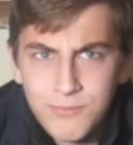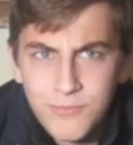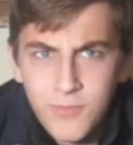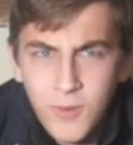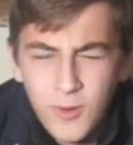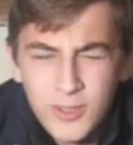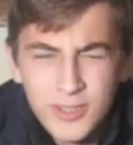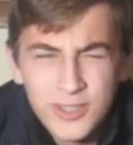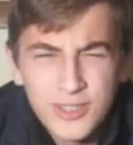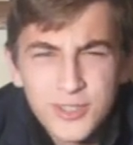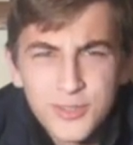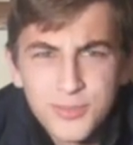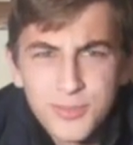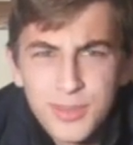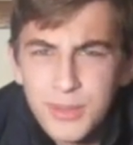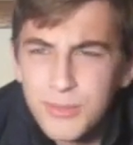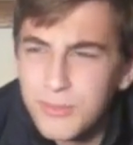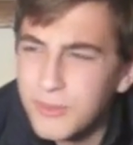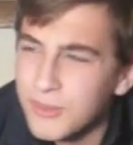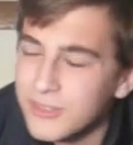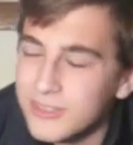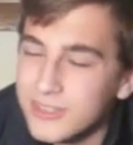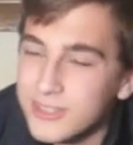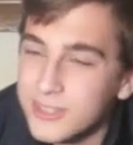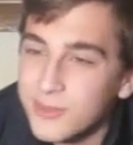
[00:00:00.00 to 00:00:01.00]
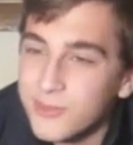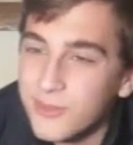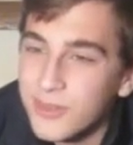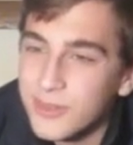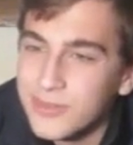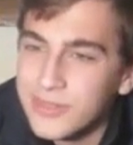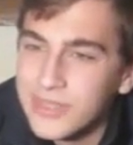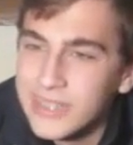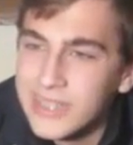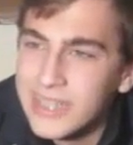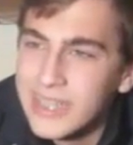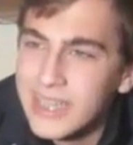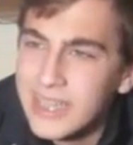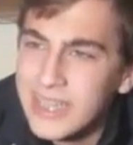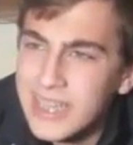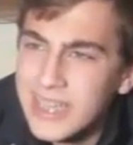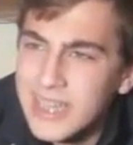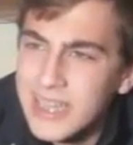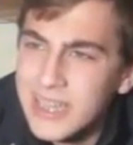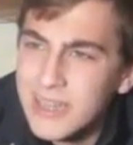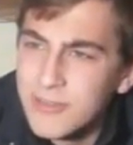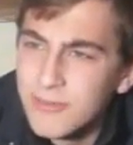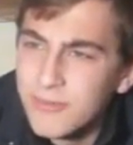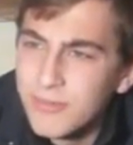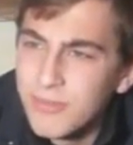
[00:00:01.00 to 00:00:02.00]
force two people into one
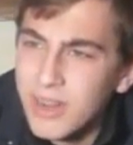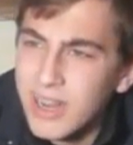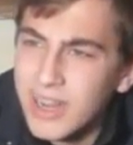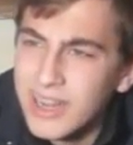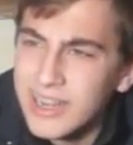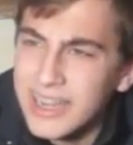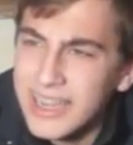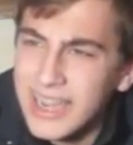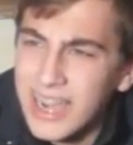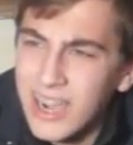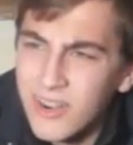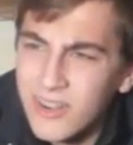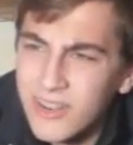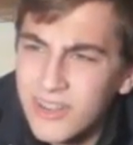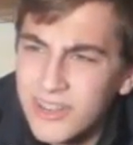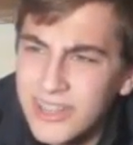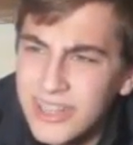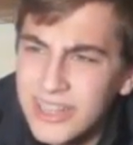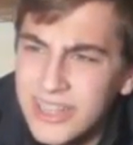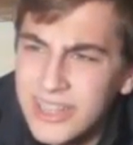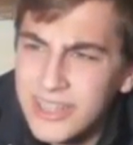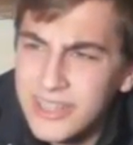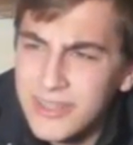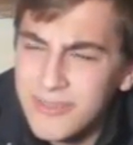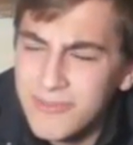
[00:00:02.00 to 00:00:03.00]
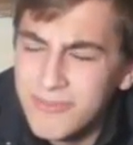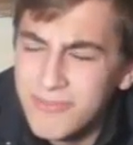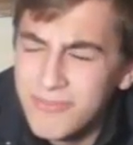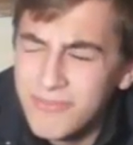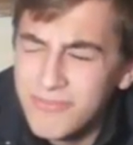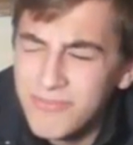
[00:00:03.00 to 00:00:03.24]
body? How could he,